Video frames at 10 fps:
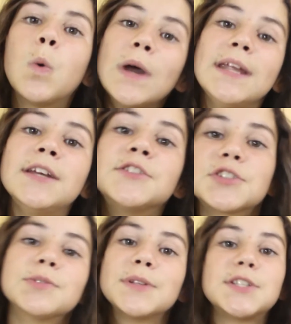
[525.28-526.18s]
What
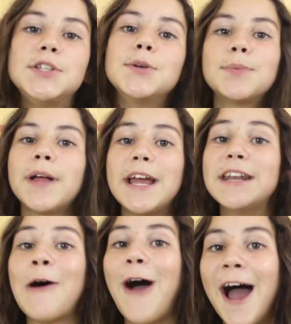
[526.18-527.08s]
instruments do you play?
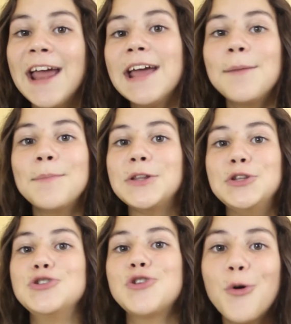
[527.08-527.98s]
Now I am
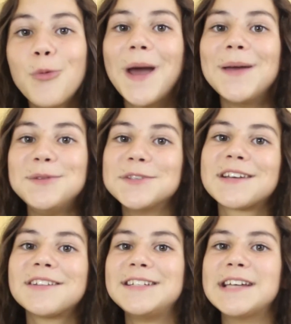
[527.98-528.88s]
in no way
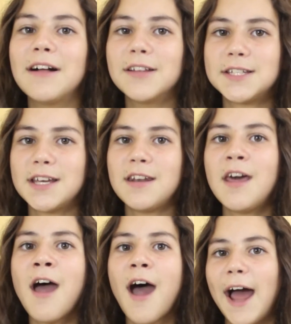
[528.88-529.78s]
musically
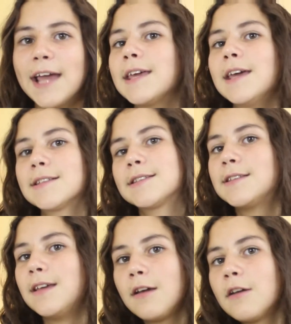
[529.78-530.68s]
talented. I can't
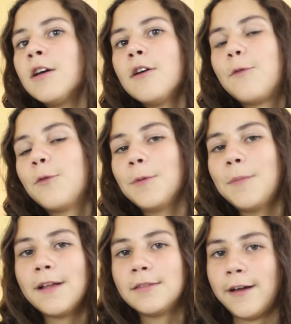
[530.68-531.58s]
sing for
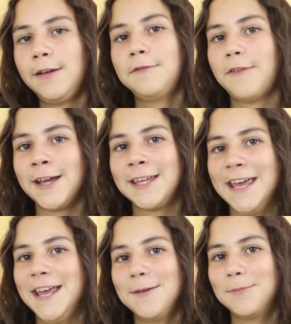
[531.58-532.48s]
my life. I
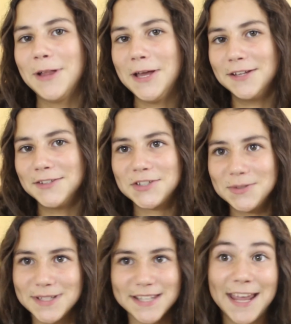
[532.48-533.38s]
can't play
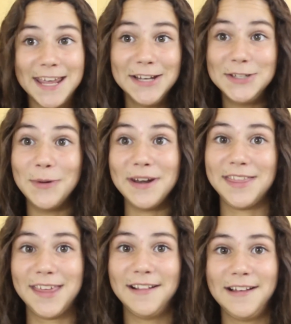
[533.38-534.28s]
instruments. I can't do
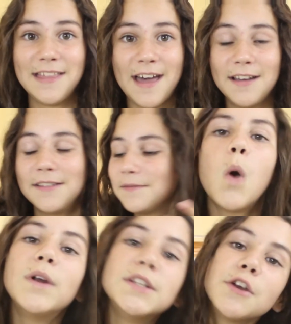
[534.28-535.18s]
anything like that.
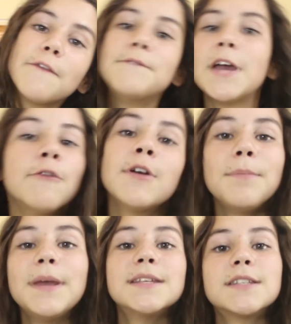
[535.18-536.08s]
What is your favorite
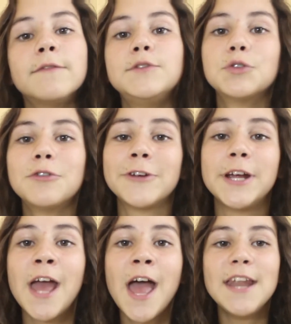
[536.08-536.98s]
piece of
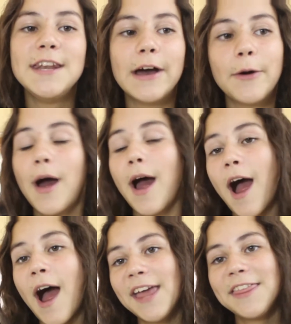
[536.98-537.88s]
jewelry? Now,
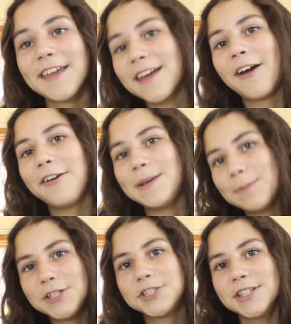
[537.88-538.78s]
I think I already
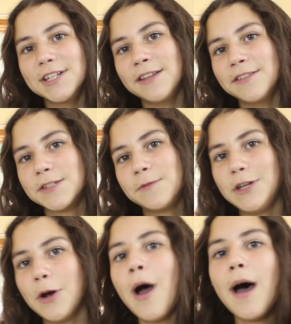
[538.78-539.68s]
mentioned it in this
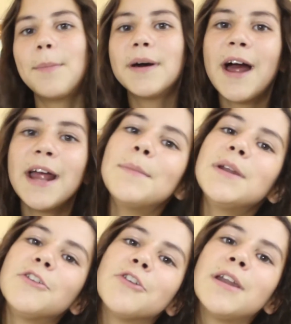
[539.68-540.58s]
video, but I am
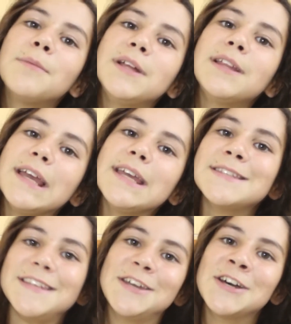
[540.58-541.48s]
incredibly
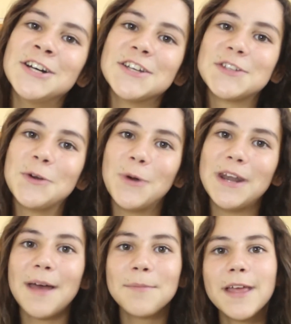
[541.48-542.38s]
lazy. So
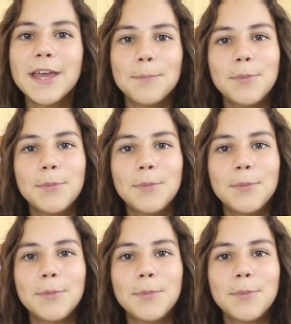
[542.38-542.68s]
when I'm like